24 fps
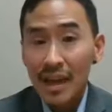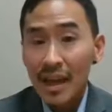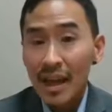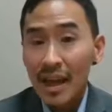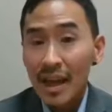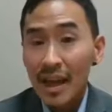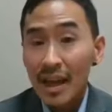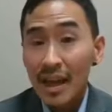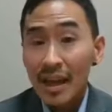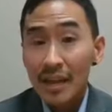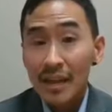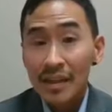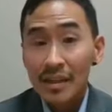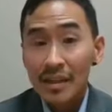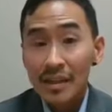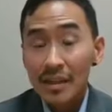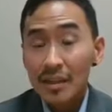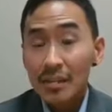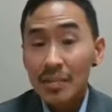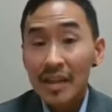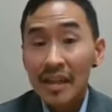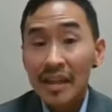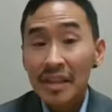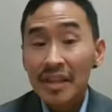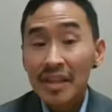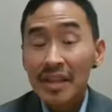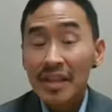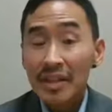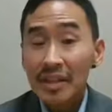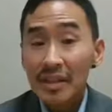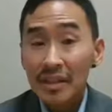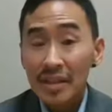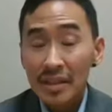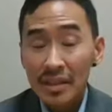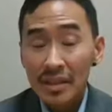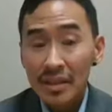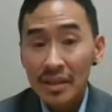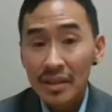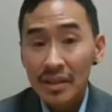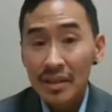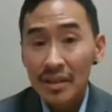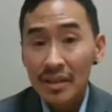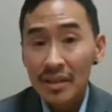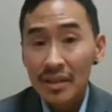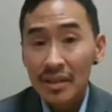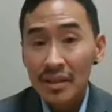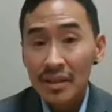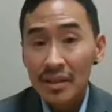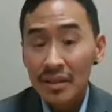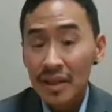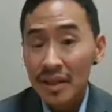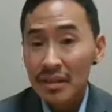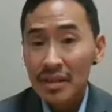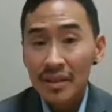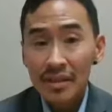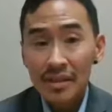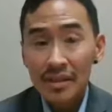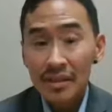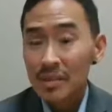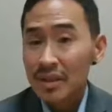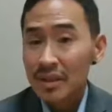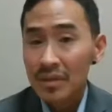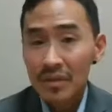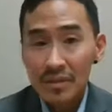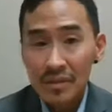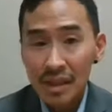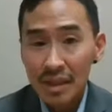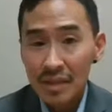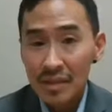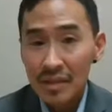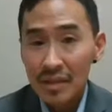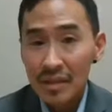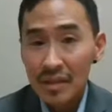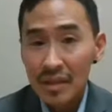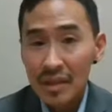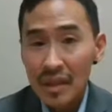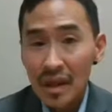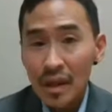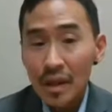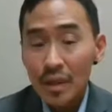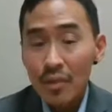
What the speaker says: And is making clear that this administration